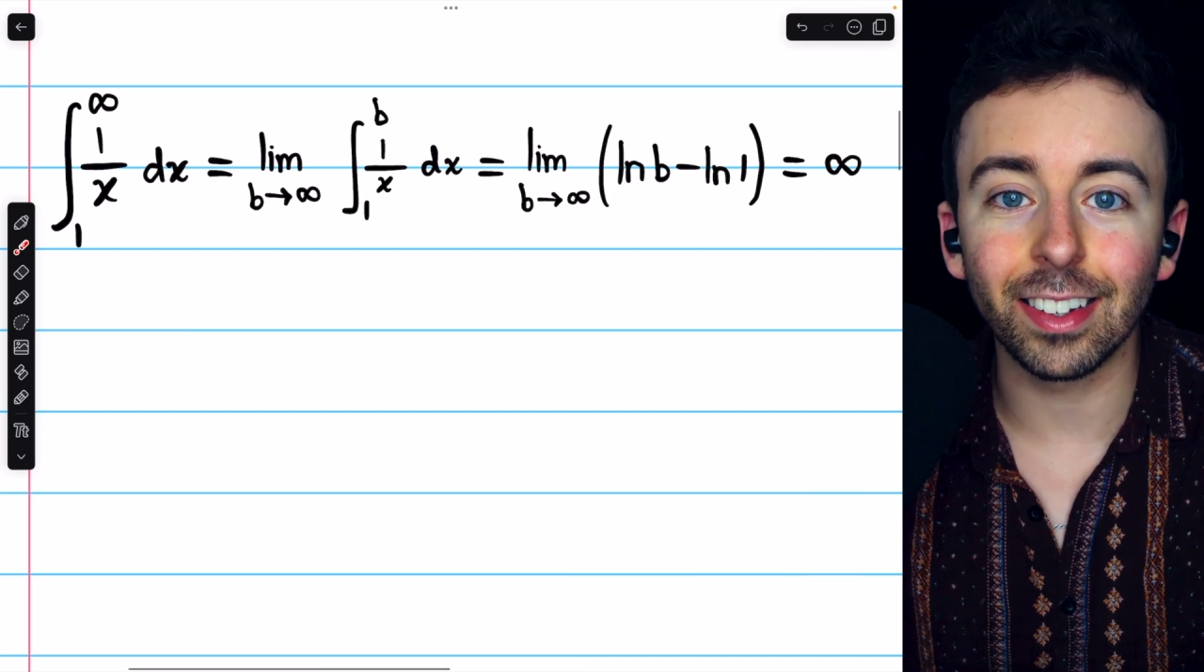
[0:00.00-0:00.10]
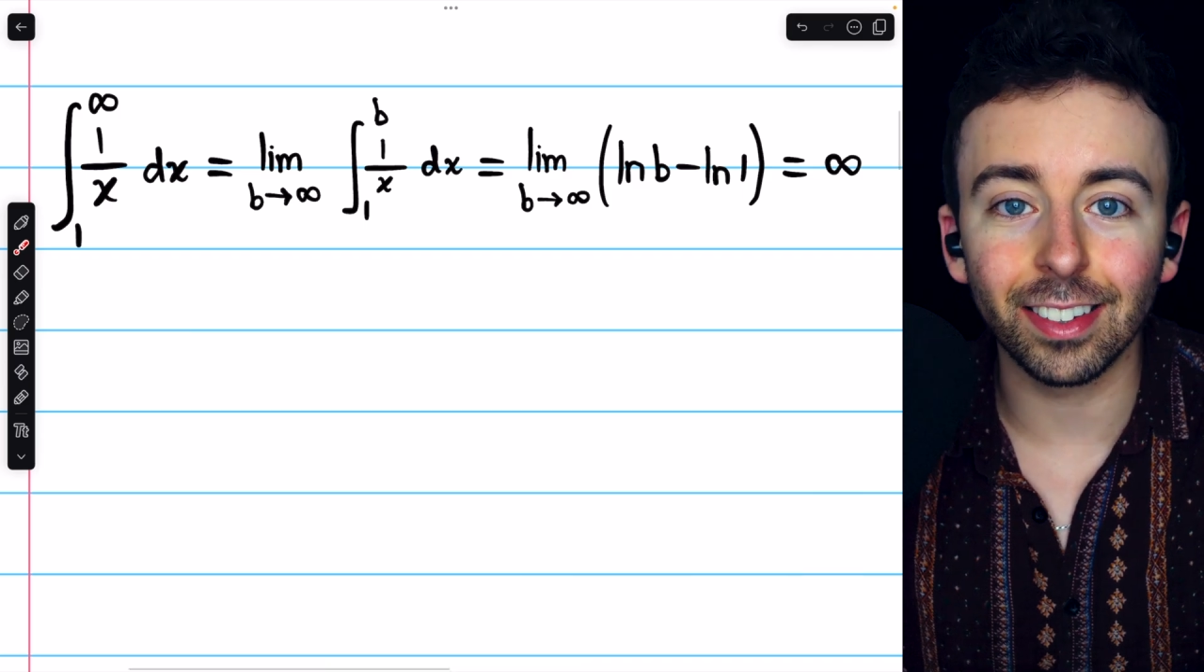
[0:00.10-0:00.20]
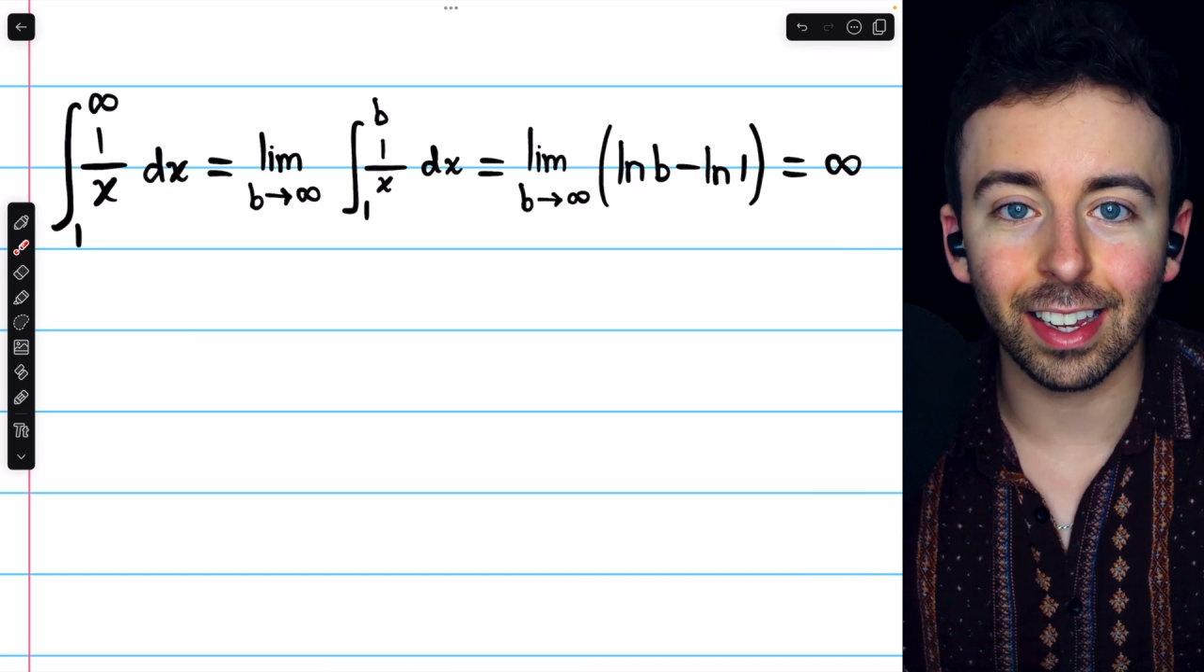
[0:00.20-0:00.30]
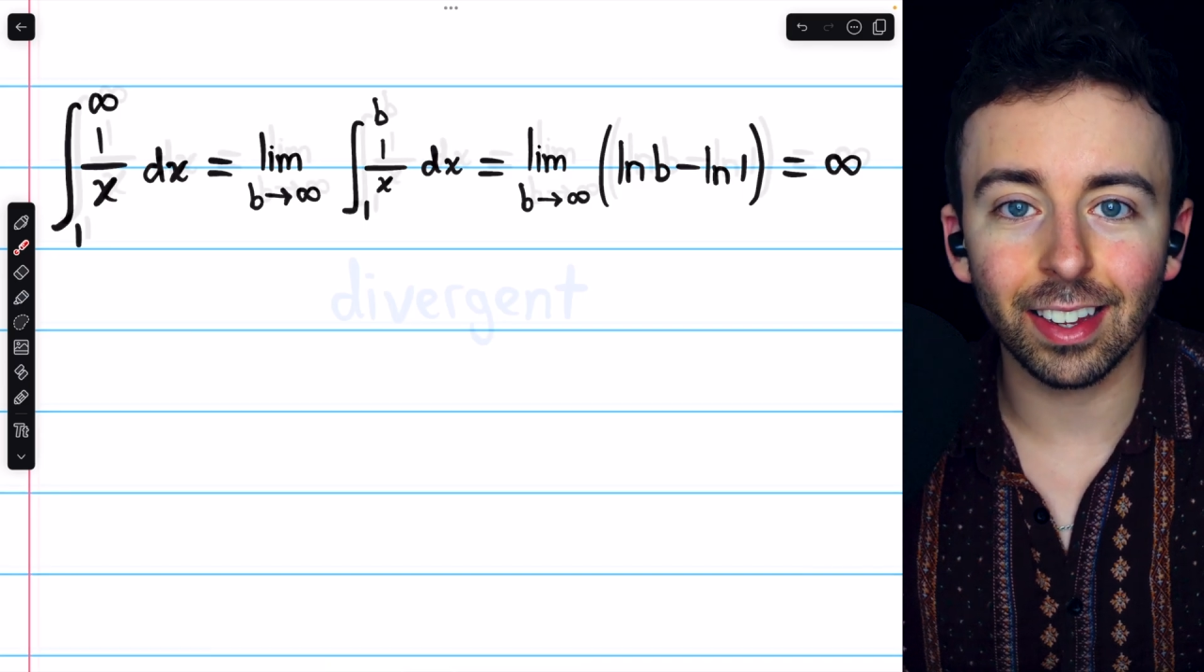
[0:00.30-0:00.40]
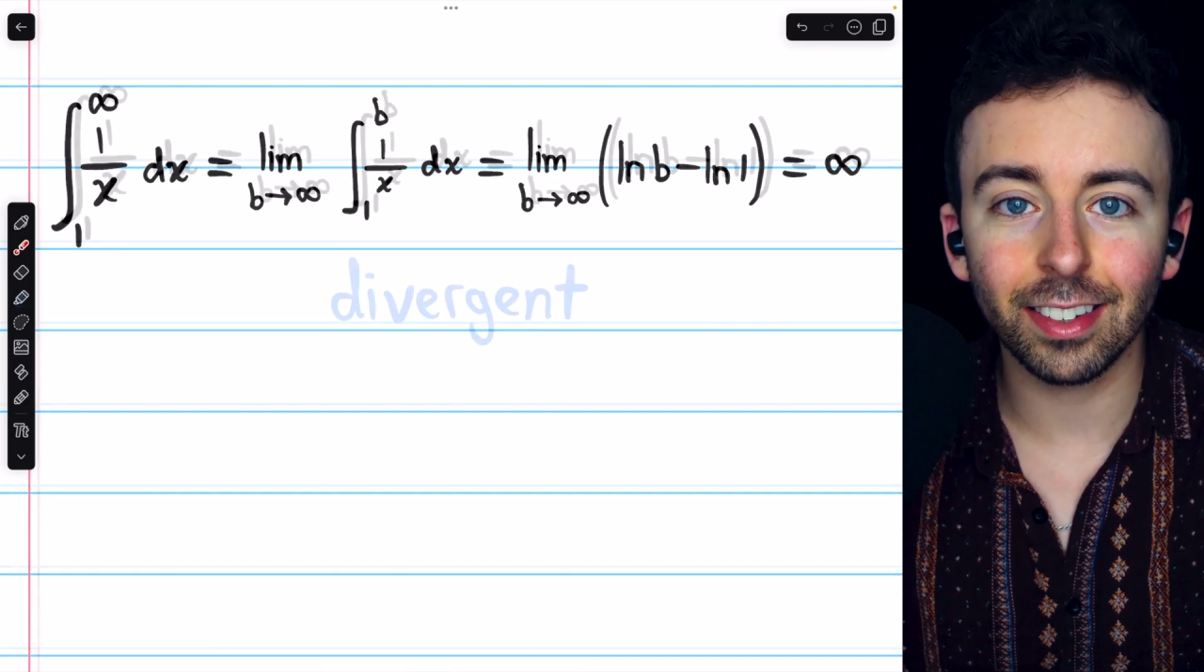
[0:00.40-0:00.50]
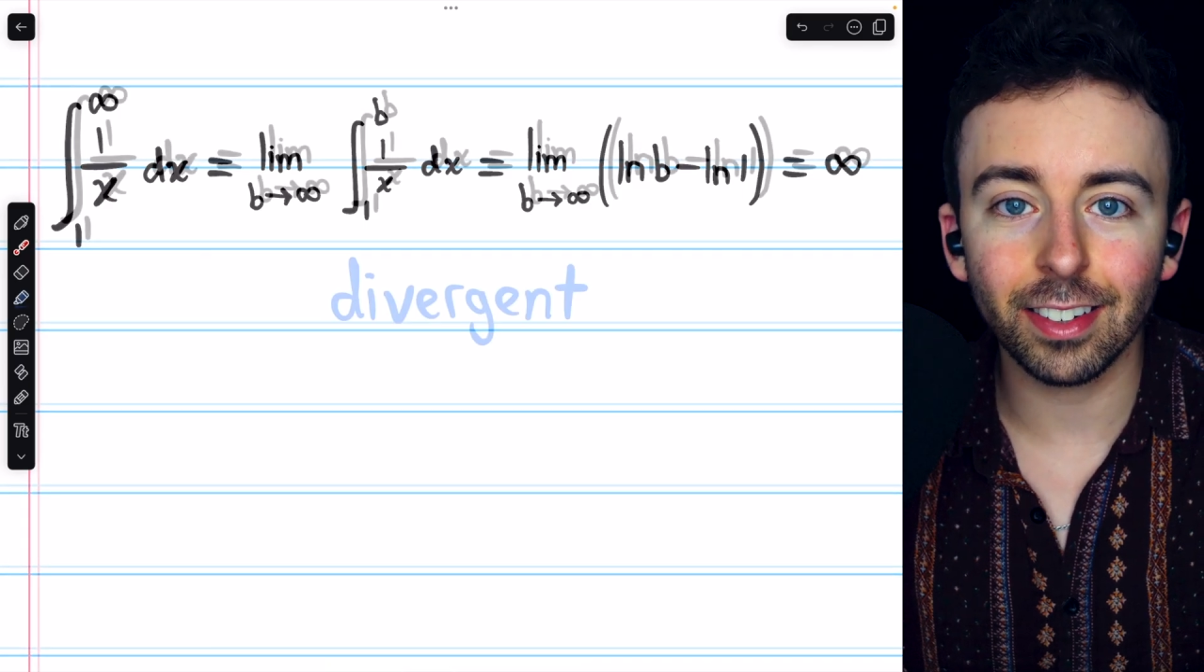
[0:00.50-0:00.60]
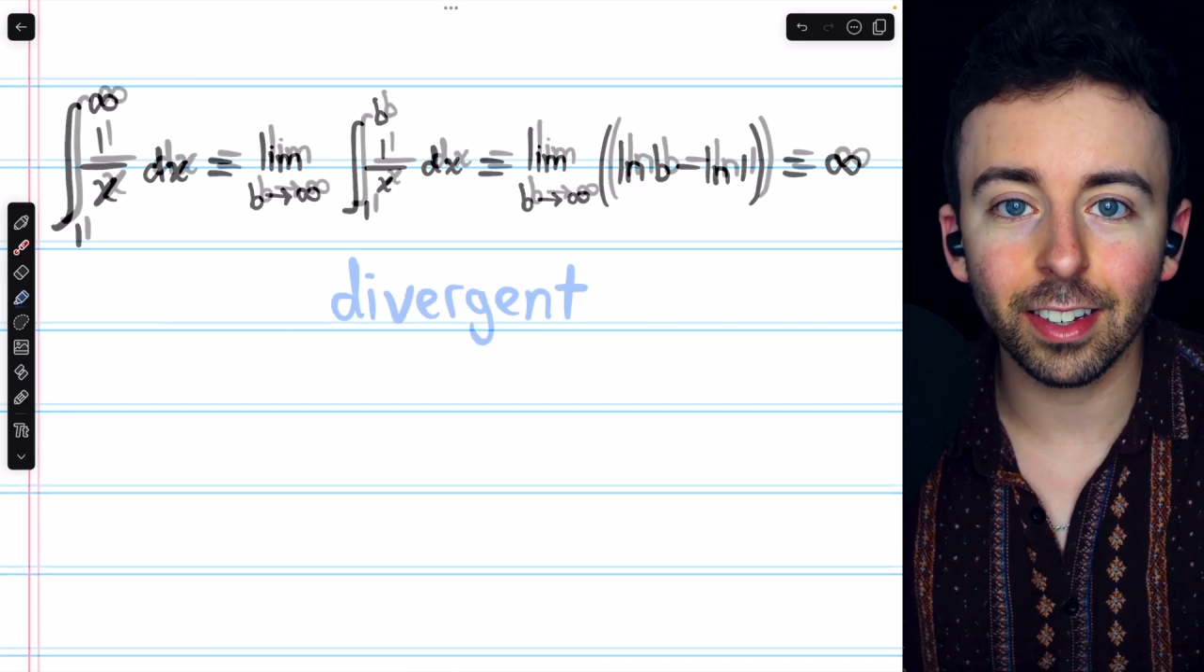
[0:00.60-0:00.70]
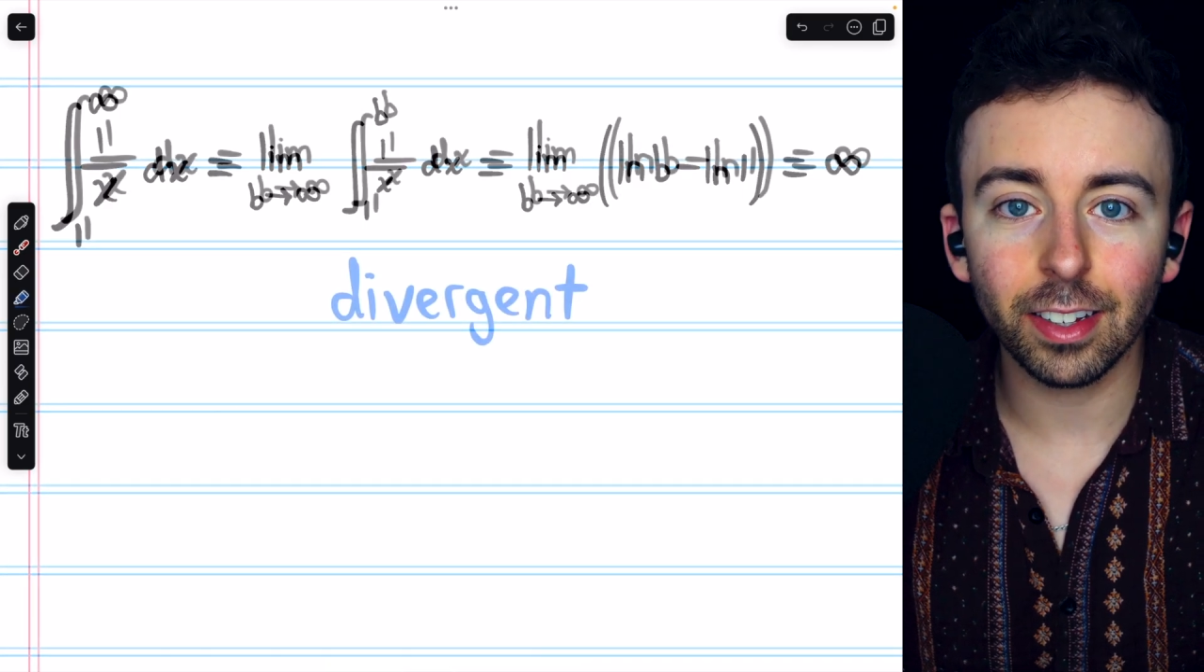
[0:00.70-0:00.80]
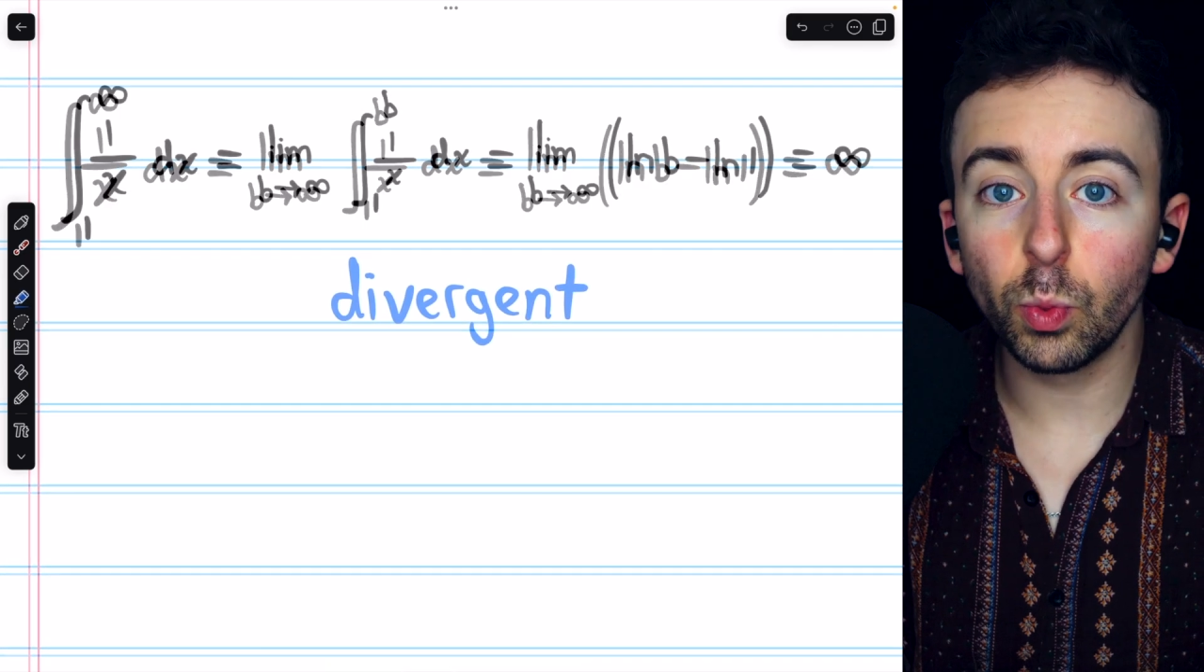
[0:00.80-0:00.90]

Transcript: exist.